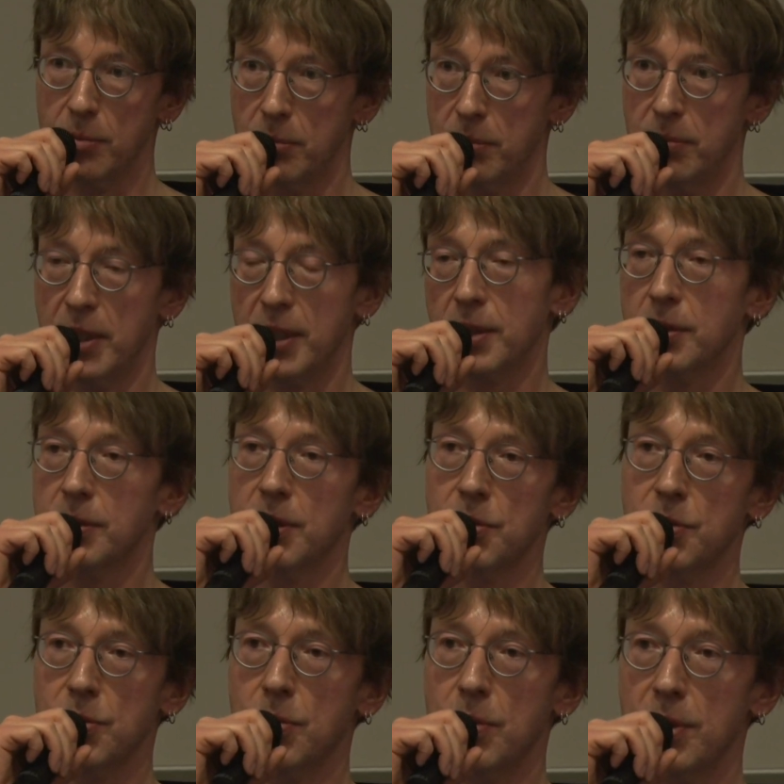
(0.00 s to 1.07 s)
medical
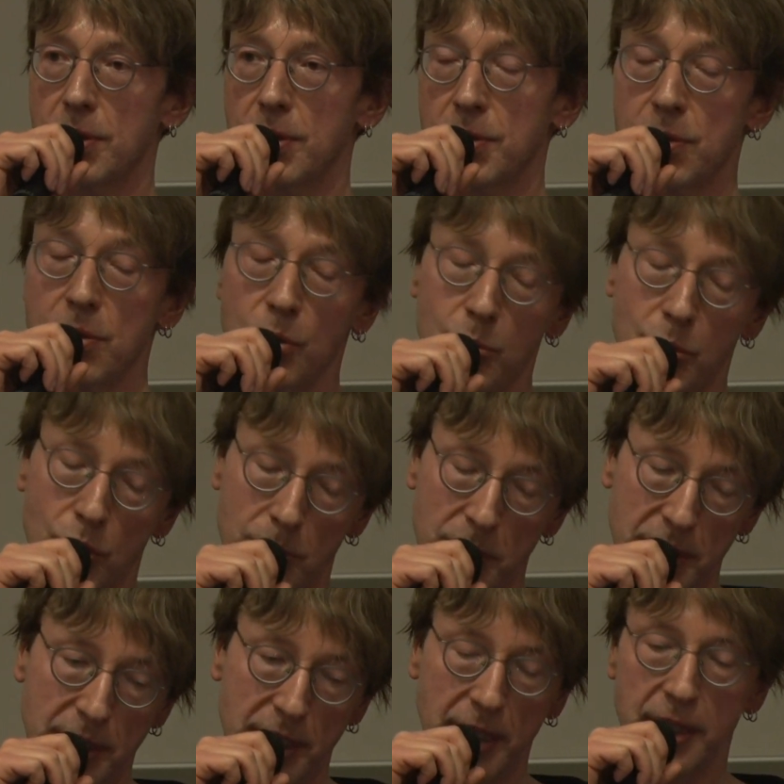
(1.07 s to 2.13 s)
disorders,
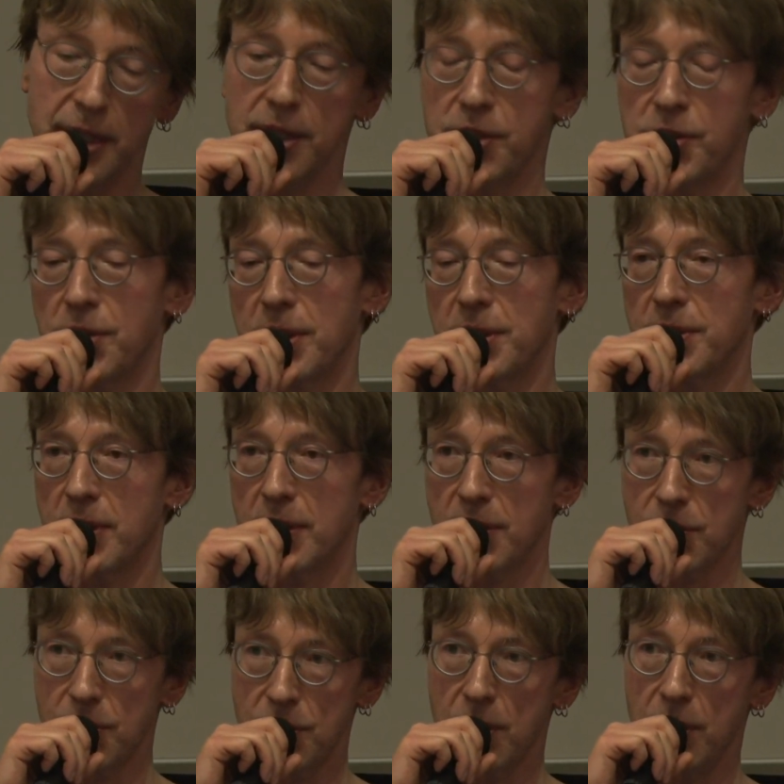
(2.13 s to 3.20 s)
comorbid conditions that
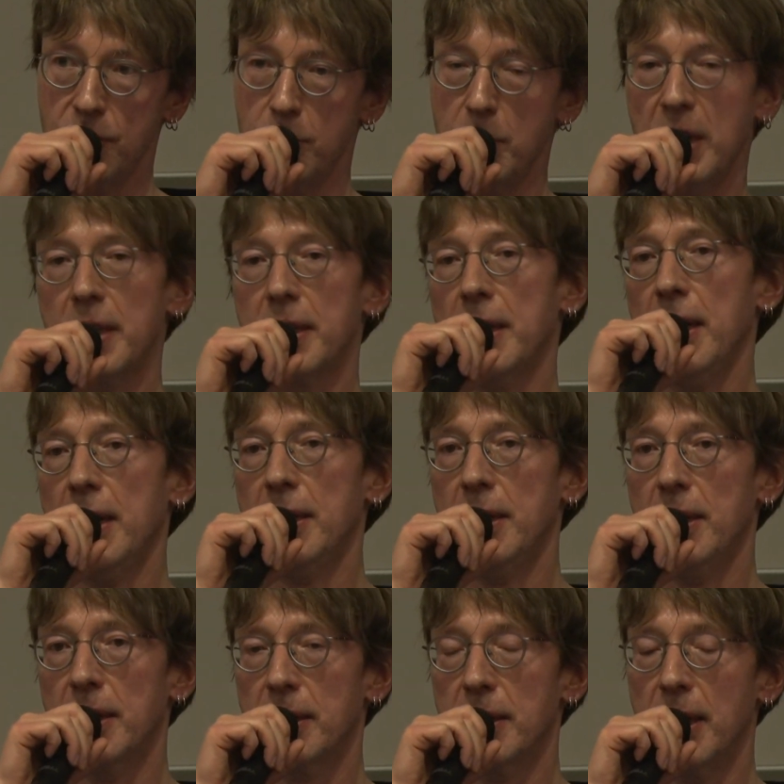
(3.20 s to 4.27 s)
they're
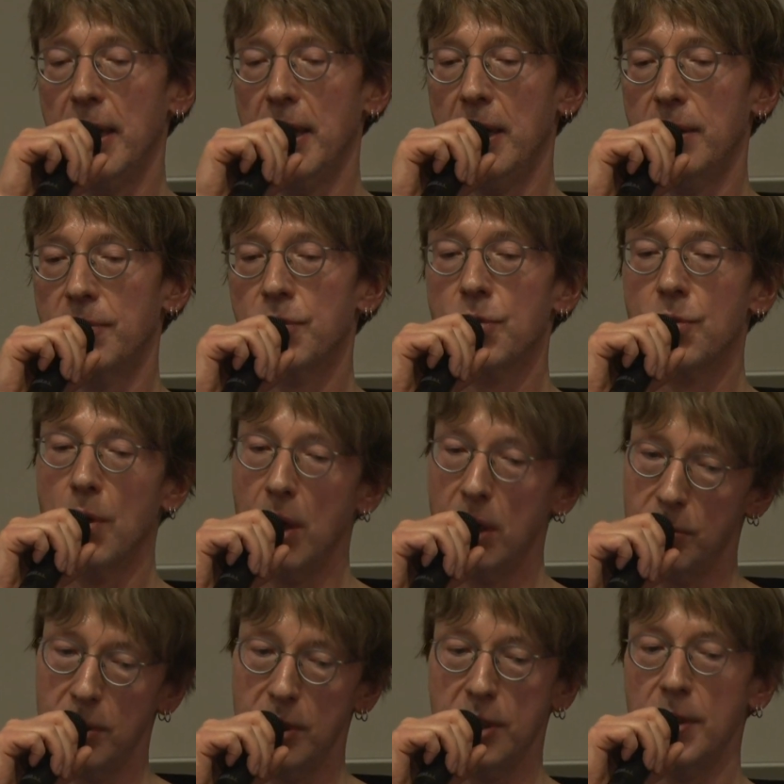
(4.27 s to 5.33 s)
self-medicating. They have
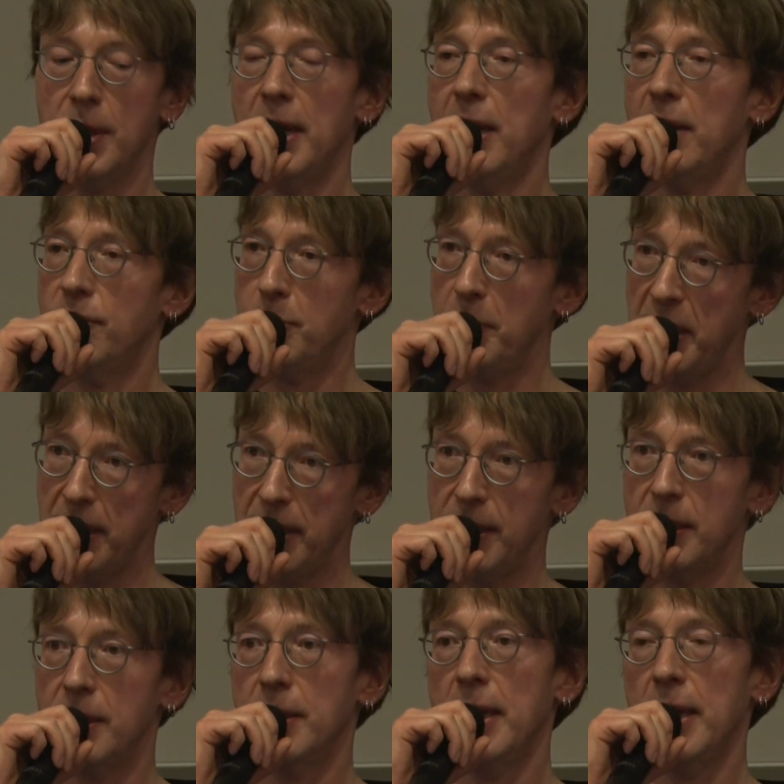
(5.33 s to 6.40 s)
trauma, they have
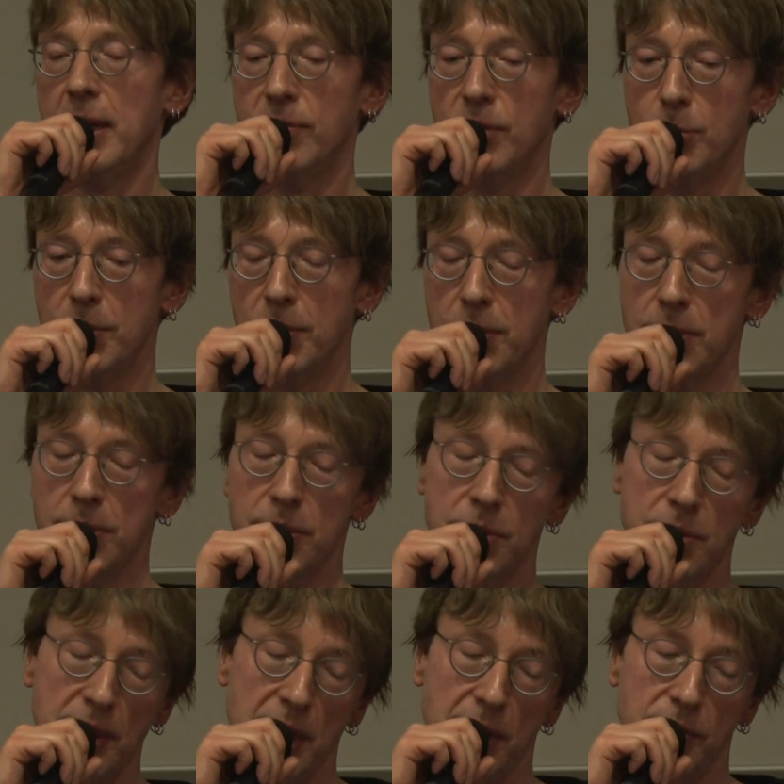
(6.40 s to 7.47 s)
pain, they have
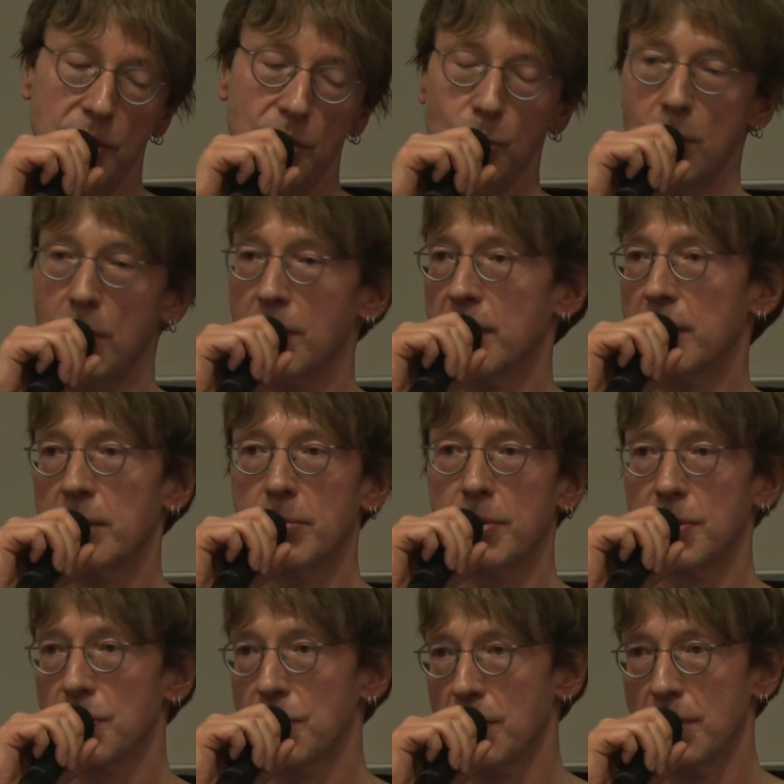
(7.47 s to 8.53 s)
abuse, they have no
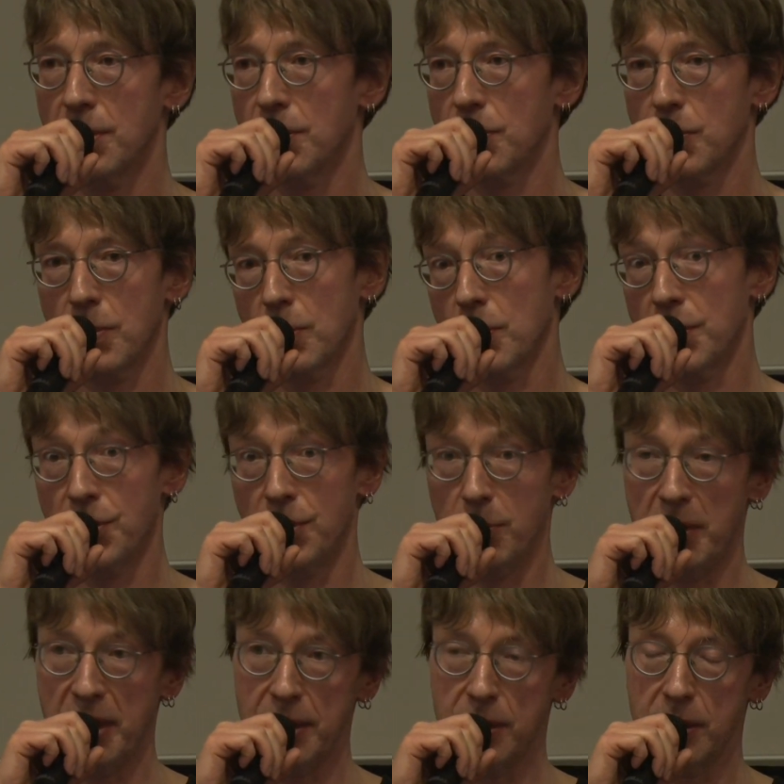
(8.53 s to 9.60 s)
marketable skills with which to
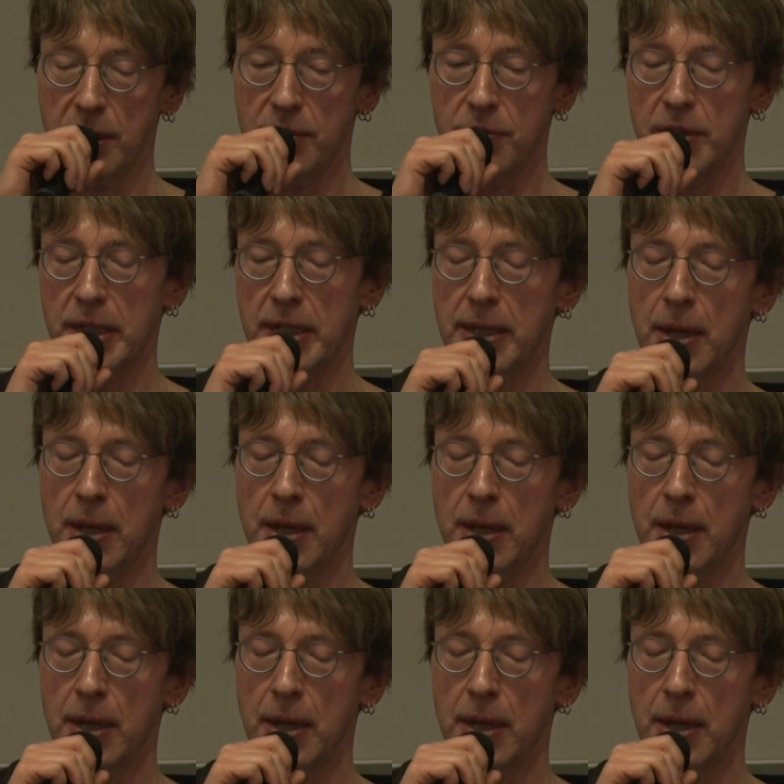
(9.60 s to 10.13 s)
make a living.